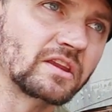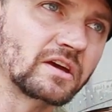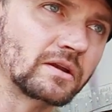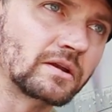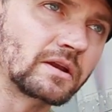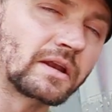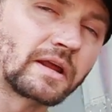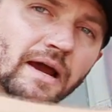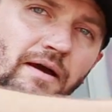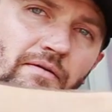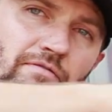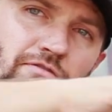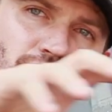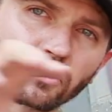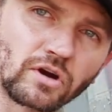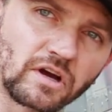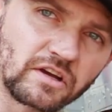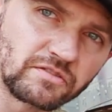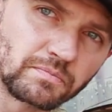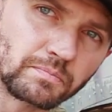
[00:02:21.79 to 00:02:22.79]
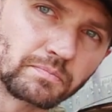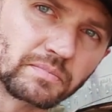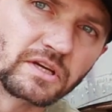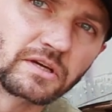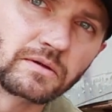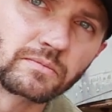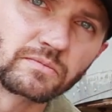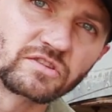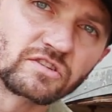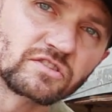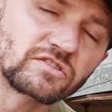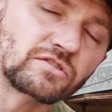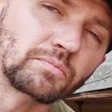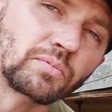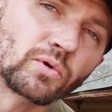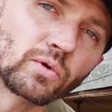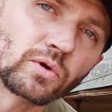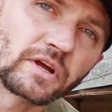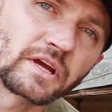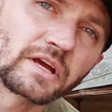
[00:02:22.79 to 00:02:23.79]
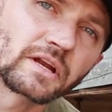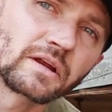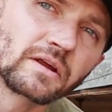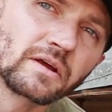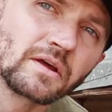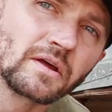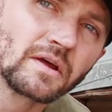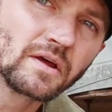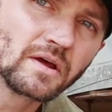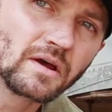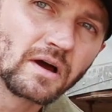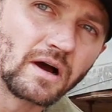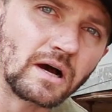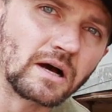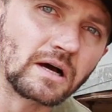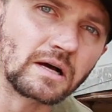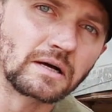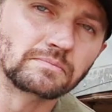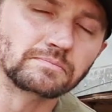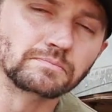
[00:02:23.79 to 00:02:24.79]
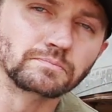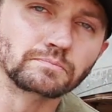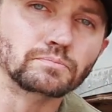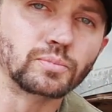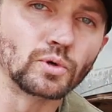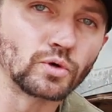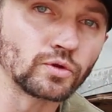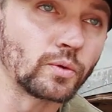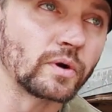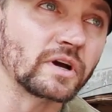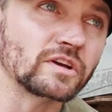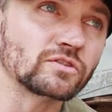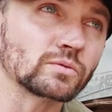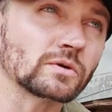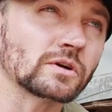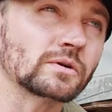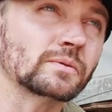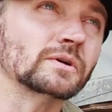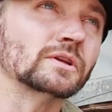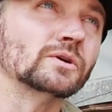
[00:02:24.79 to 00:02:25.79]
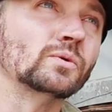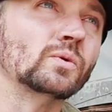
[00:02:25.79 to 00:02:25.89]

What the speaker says: then have cross beams that support it. Both ways work really